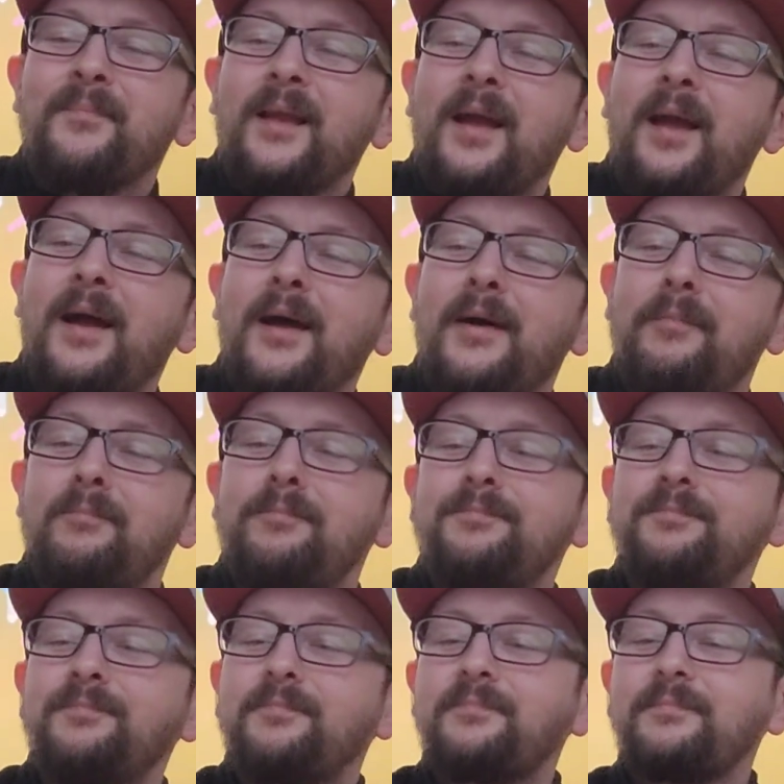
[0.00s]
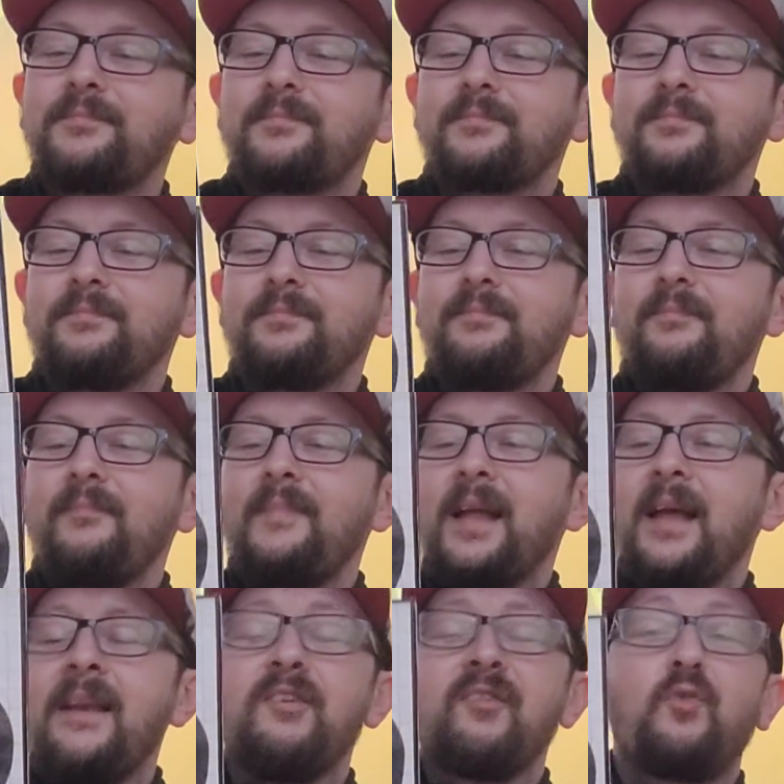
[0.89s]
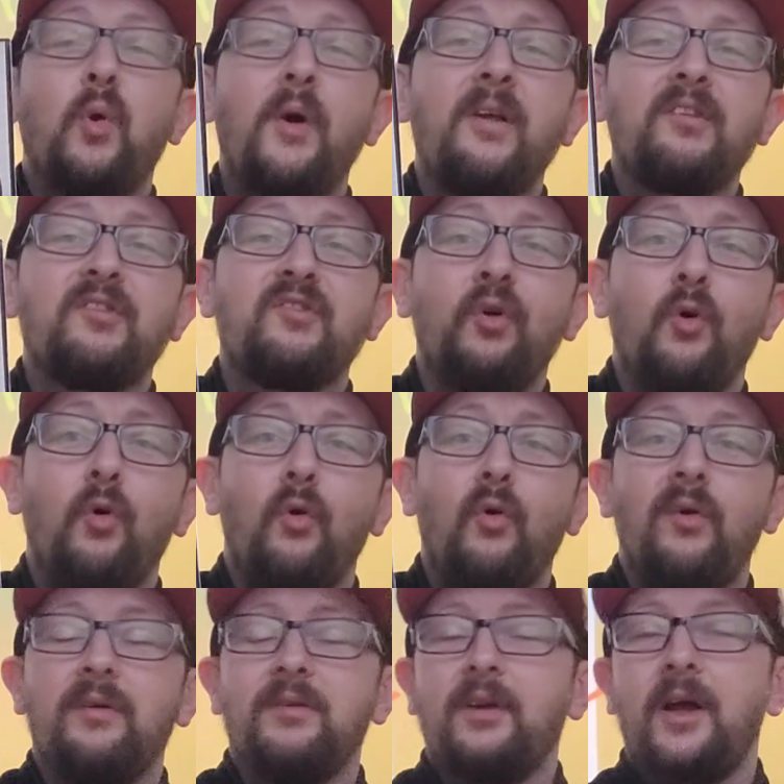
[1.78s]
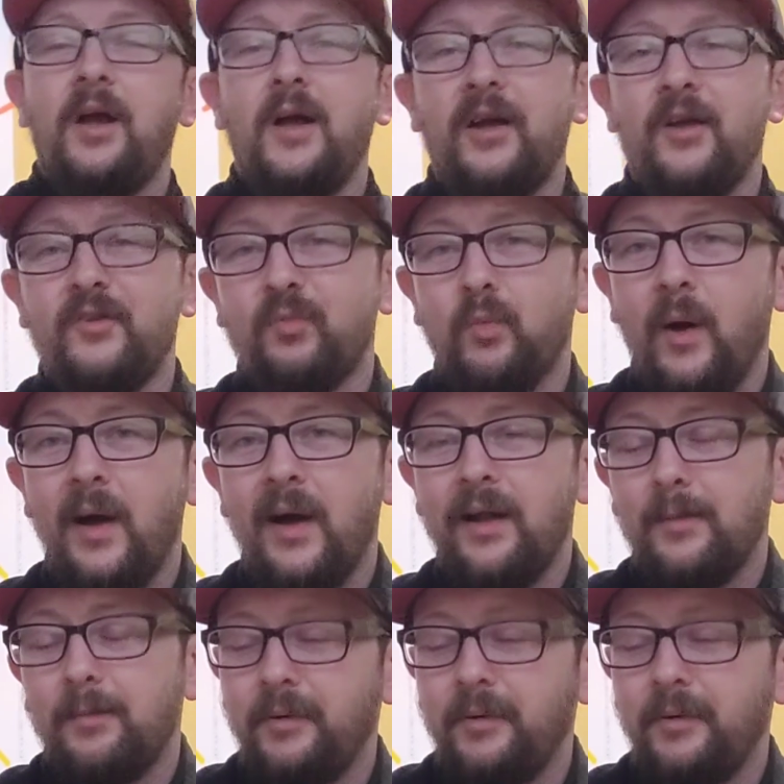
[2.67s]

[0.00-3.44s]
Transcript: And it's quite short as well.